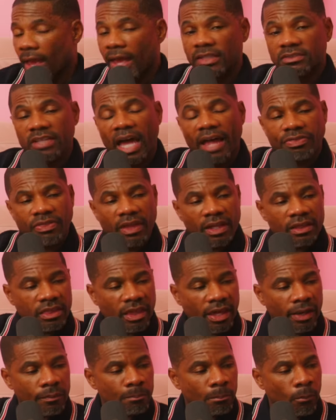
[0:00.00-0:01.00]
I think
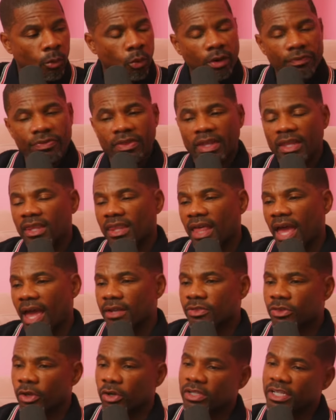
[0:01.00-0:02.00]
that more than
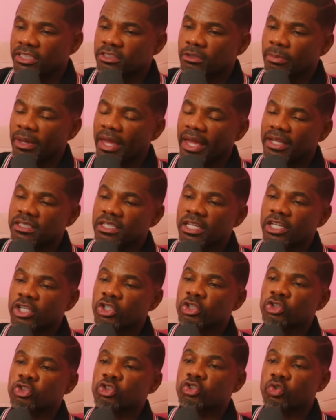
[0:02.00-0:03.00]
that, there needs to be a
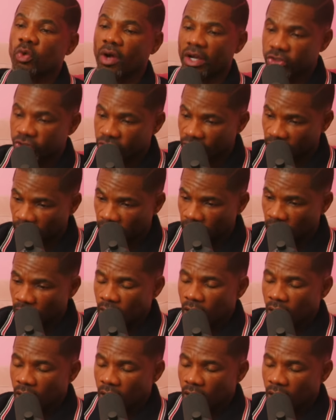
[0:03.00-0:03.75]
deconstruction